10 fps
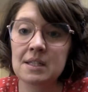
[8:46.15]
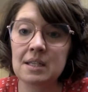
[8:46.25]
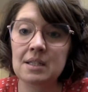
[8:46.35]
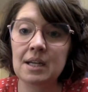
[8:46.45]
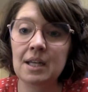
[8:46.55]

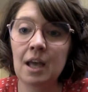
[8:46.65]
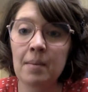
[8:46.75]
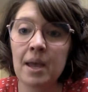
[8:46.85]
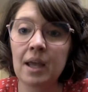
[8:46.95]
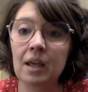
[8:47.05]
and
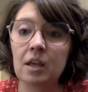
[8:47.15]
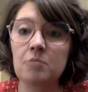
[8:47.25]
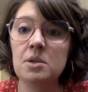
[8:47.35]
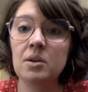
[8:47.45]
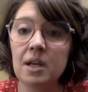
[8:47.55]
dynamic and
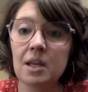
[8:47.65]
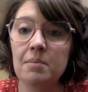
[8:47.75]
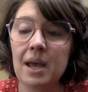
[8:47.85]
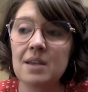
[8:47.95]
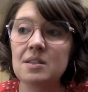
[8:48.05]

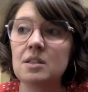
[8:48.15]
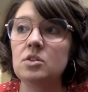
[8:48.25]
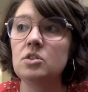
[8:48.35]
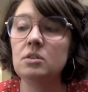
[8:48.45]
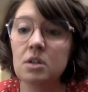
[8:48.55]
community-based and
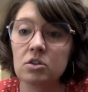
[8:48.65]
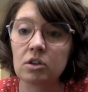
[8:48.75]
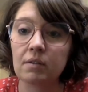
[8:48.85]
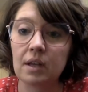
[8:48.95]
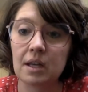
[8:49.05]

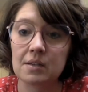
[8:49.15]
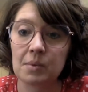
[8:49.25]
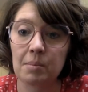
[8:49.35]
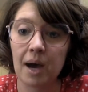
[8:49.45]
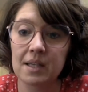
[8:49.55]
student-driven as
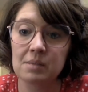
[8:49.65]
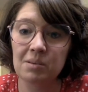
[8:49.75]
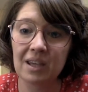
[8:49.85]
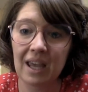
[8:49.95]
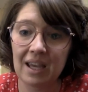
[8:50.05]
we
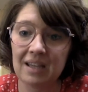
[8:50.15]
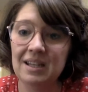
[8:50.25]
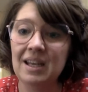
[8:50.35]
possibly can,